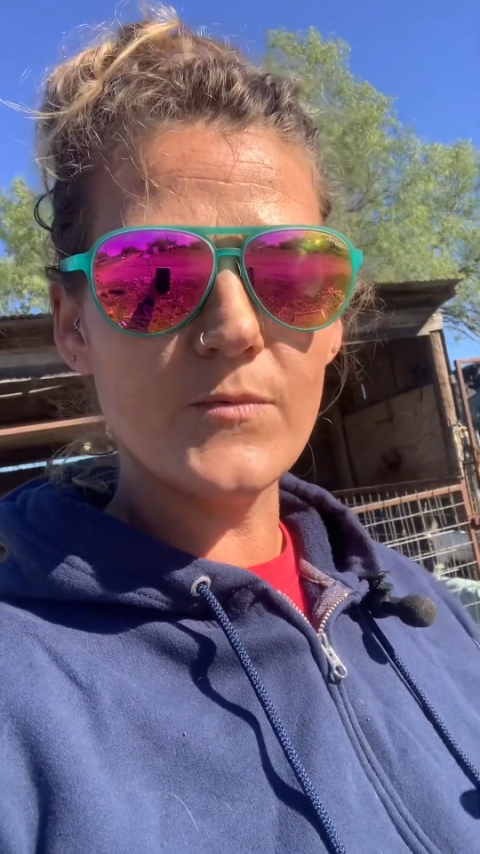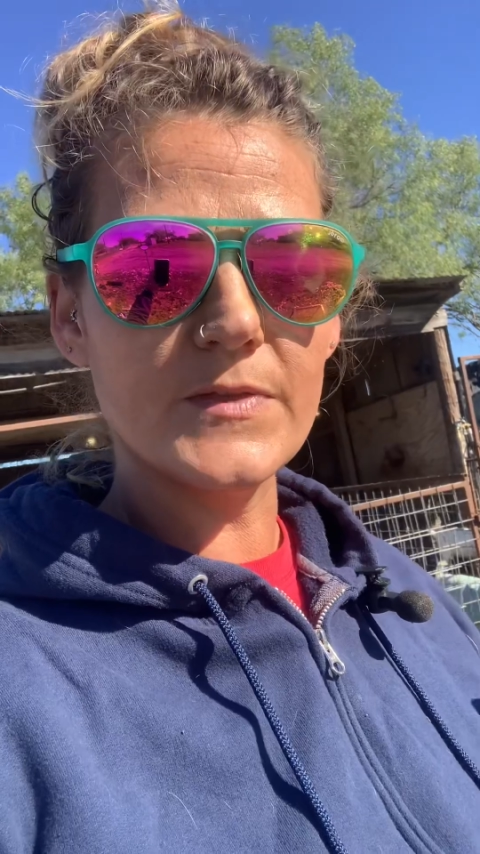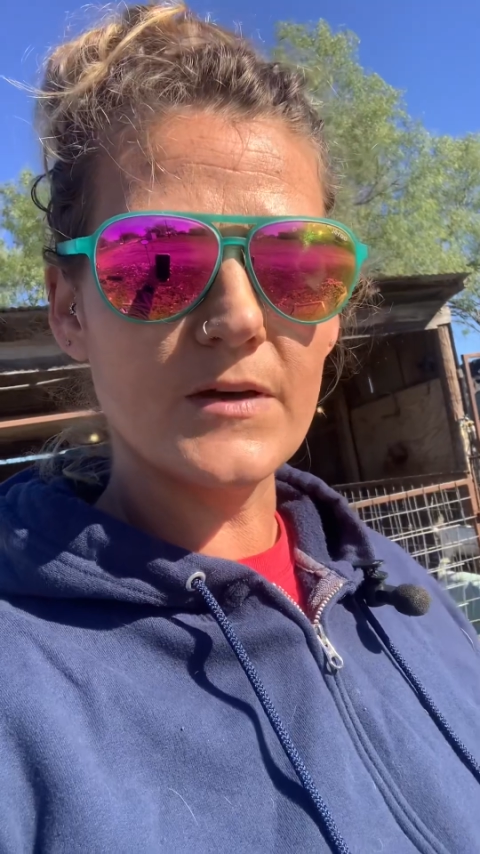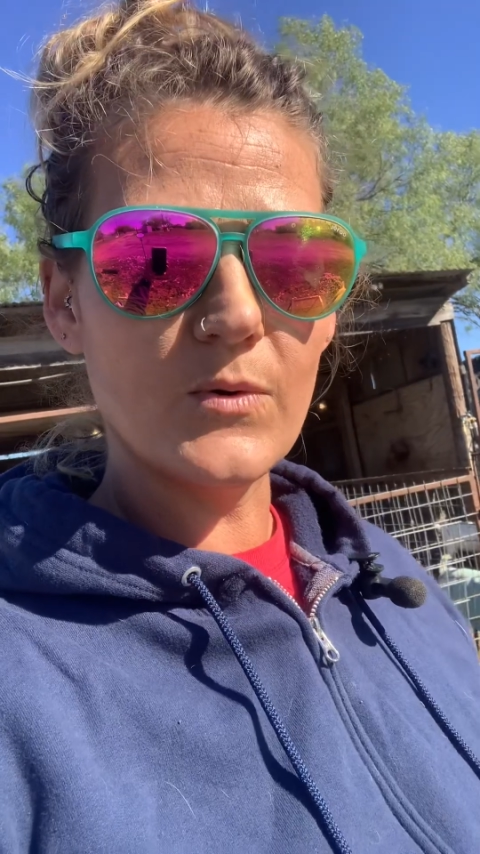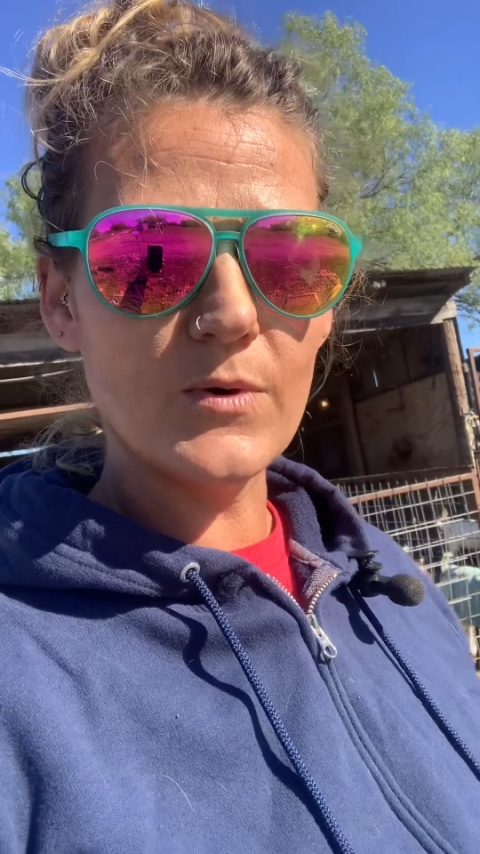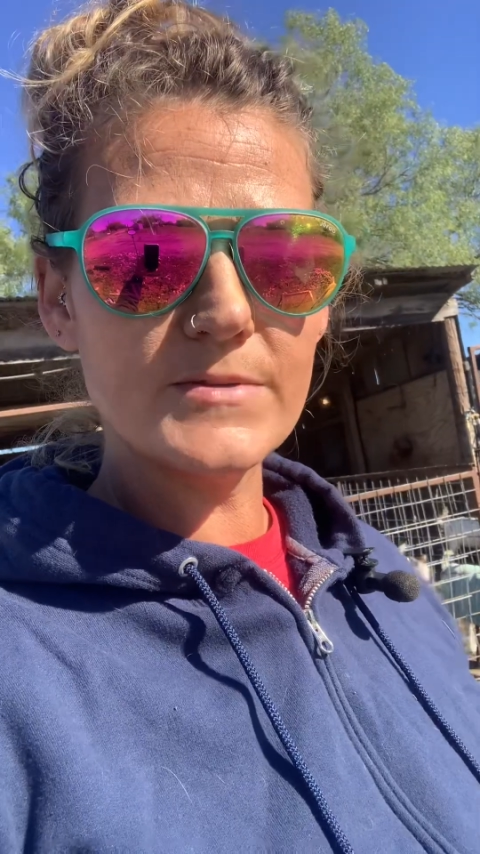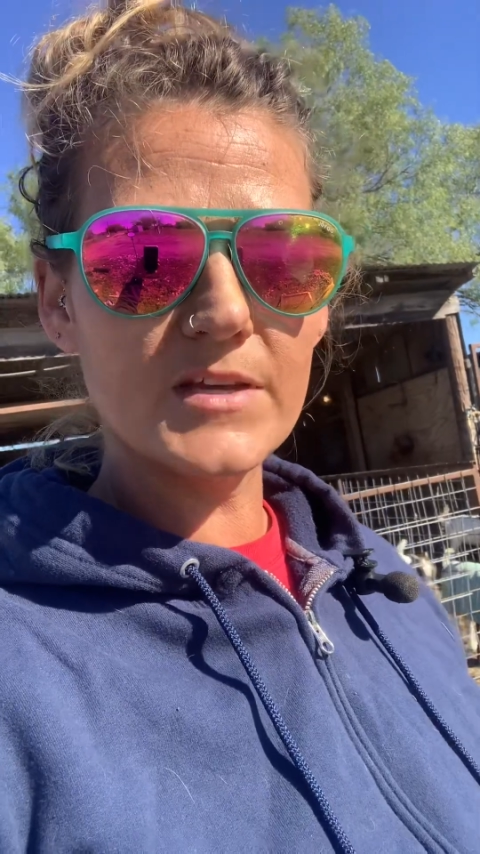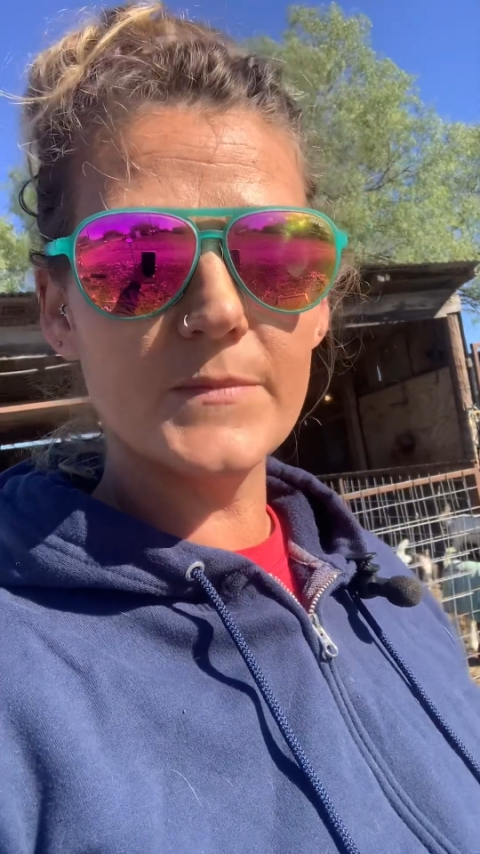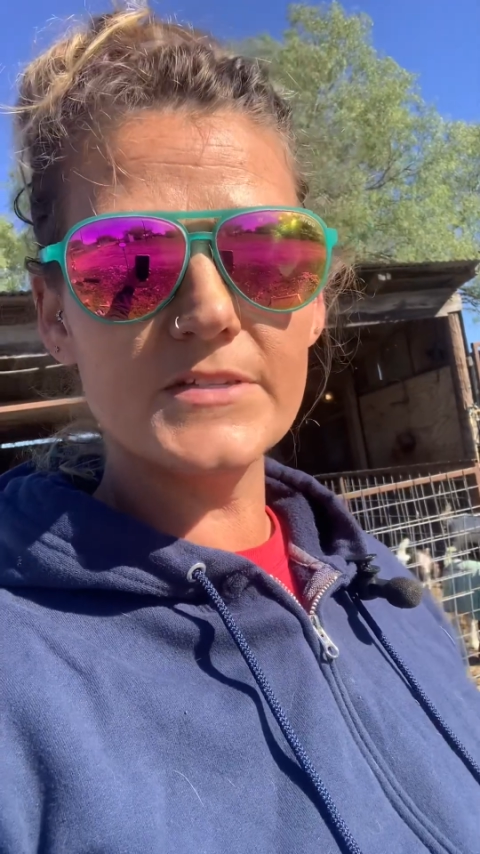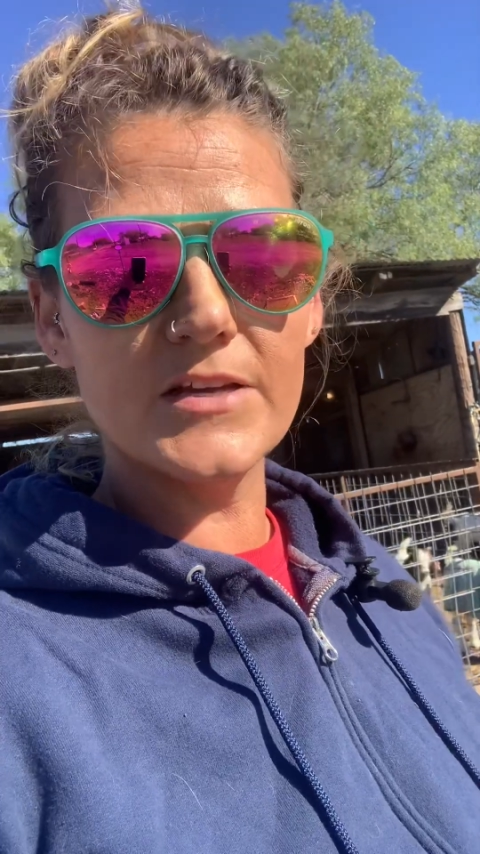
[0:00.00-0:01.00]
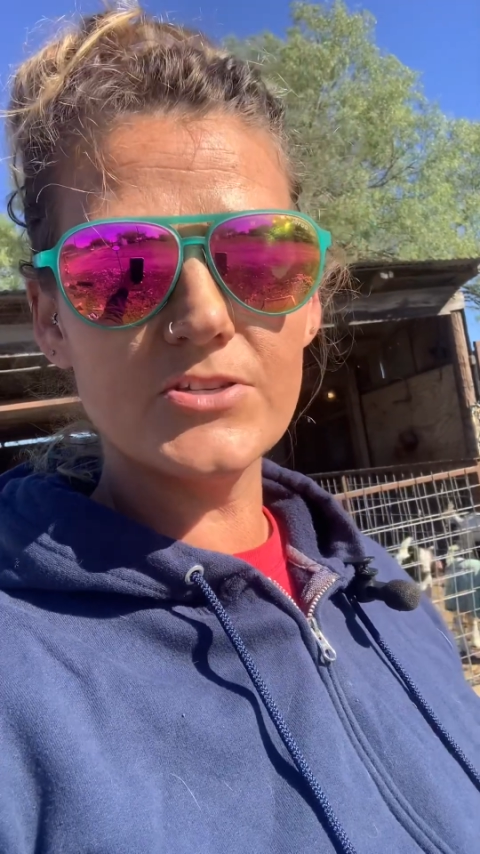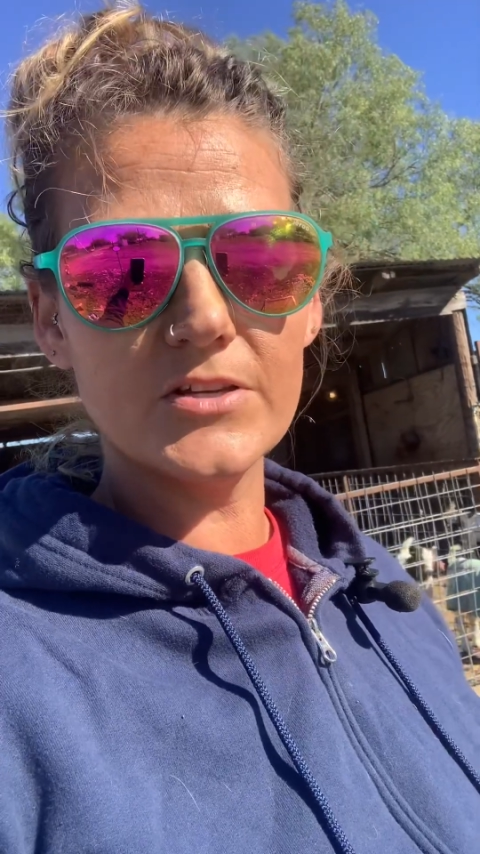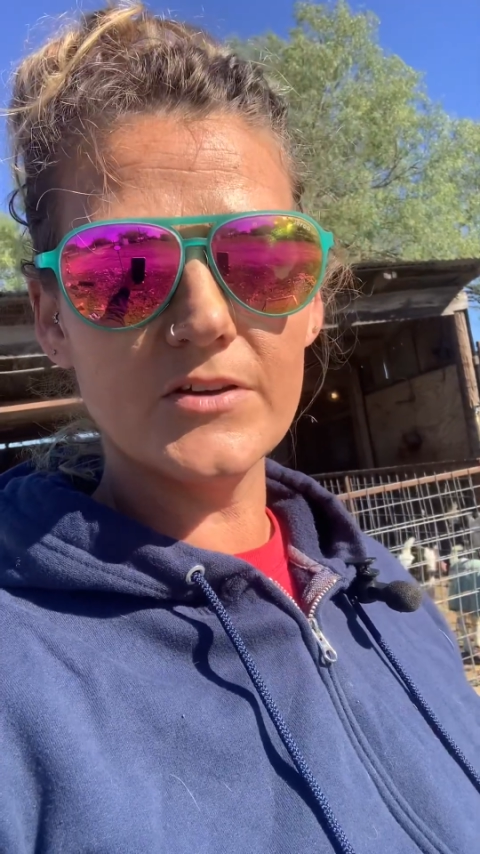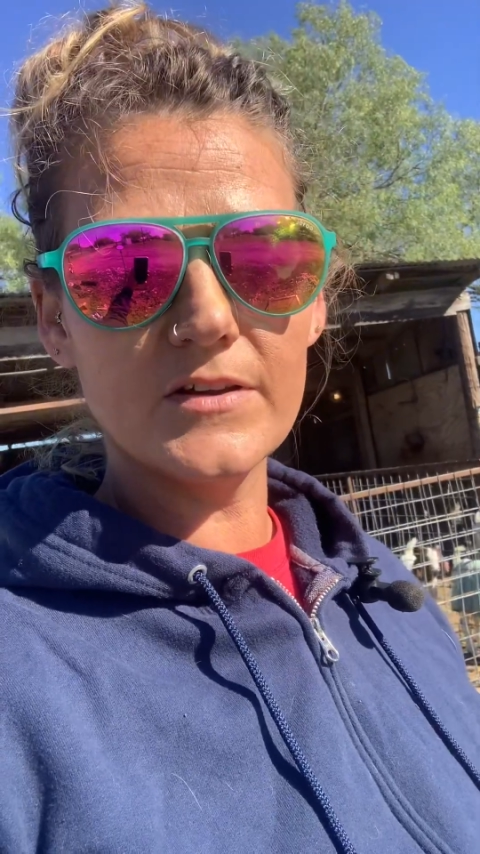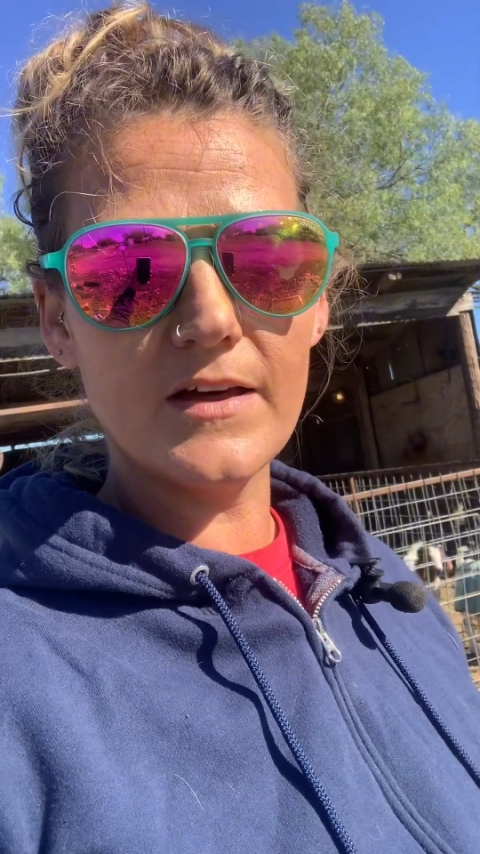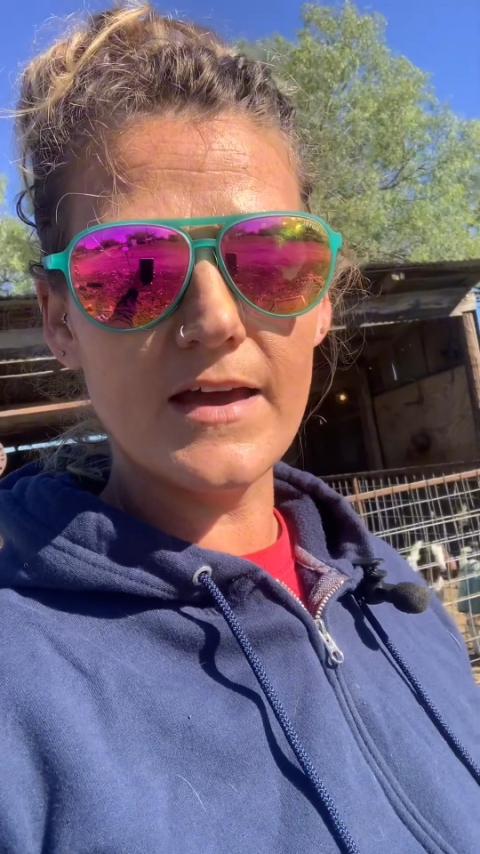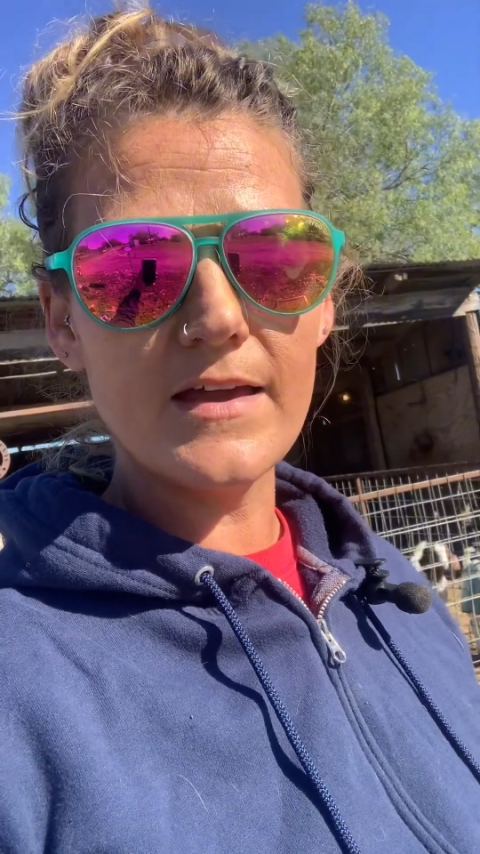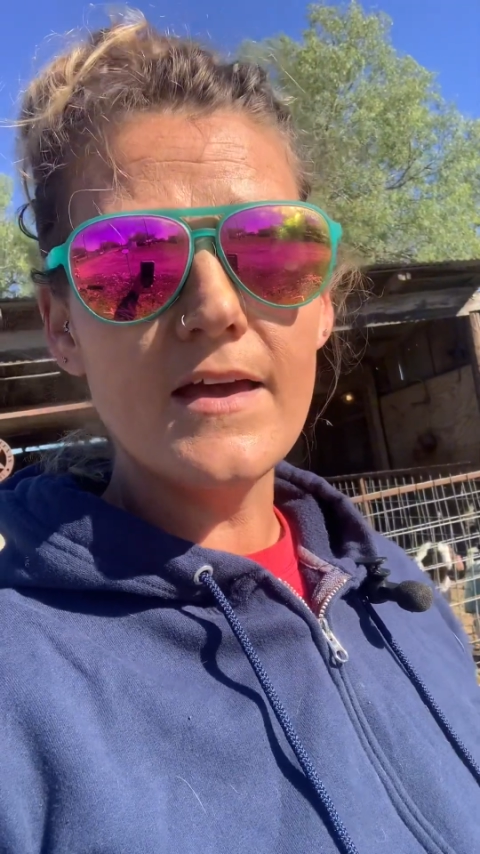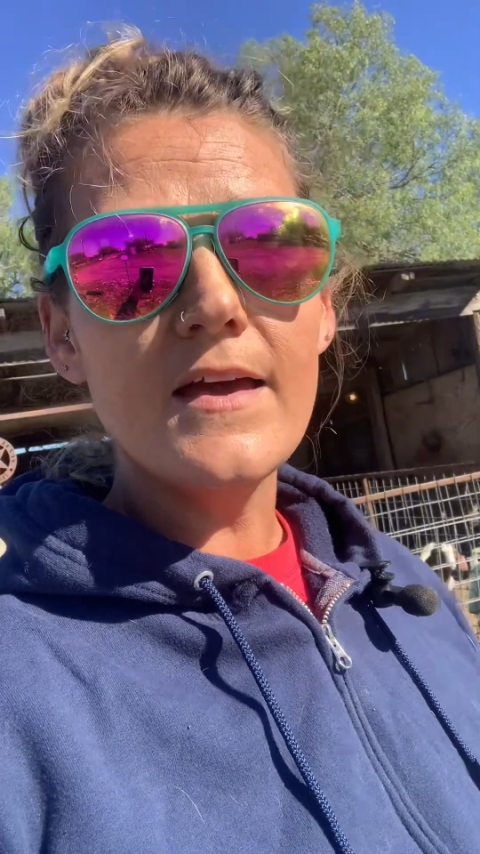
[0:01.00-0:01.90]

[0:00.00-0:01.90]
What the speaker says: what the horns could potentially look like.